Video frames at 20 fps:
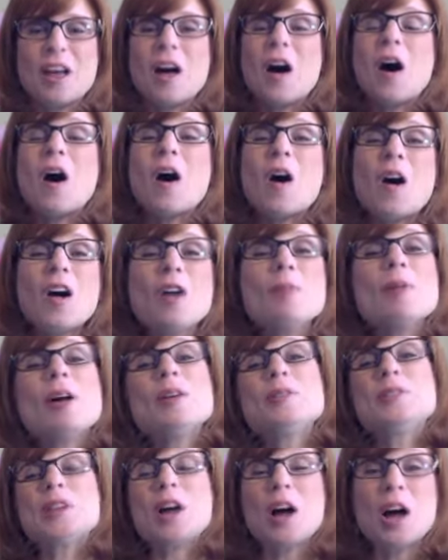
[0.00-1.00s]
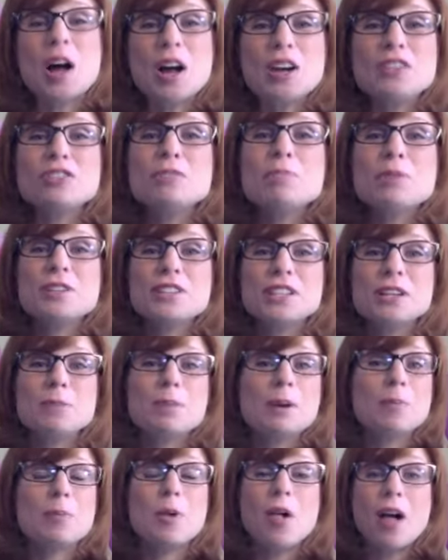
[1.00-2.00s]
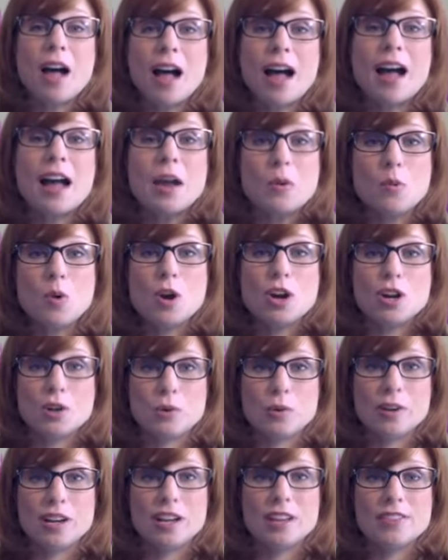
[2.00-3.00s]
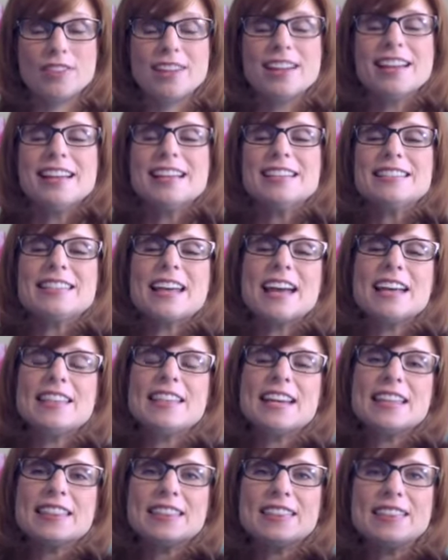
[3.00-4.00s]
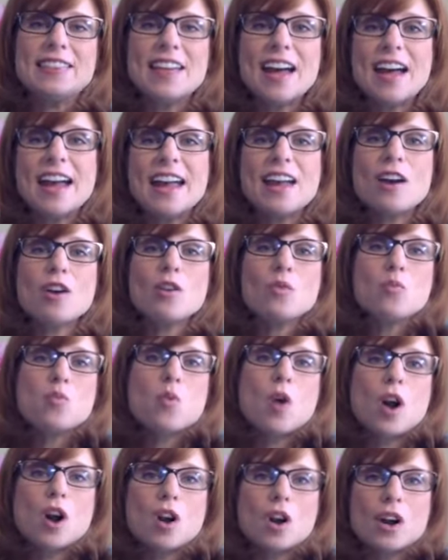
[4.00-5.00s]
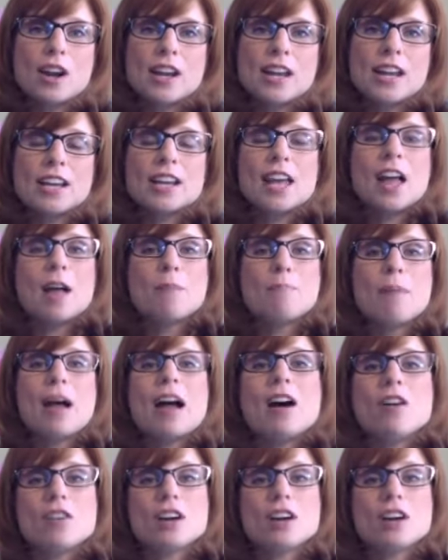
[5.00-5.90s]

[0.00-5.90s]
Almost one hundred percent of people I work with say that they are worried about